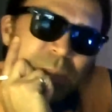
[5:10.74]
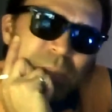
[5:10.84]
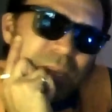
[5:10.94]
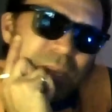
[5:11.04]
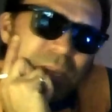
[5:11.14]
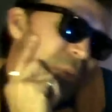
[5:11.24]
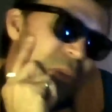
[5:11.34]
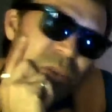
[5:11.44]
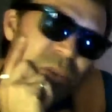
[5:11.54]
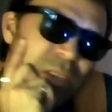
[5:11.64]
But
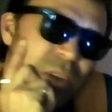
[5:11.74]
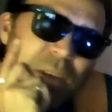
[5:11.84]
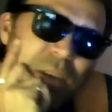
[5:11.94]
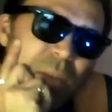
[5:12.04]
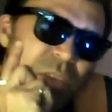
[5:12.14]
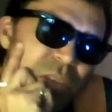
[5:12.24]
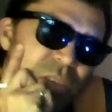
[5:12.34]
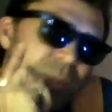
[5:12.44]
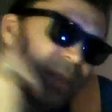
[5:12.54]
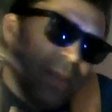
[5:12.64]
unfortunately, I don't have much
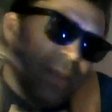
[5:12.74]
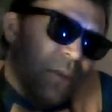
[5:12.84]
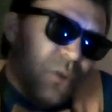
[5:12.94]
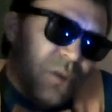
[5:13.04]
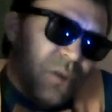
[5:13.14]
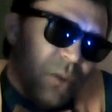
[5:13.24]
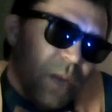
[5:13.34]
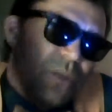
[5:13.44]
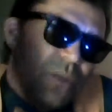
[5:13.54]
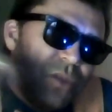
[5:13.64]
time since I tour so
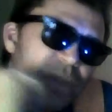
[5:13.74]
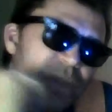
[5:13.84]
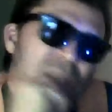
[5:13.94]
much.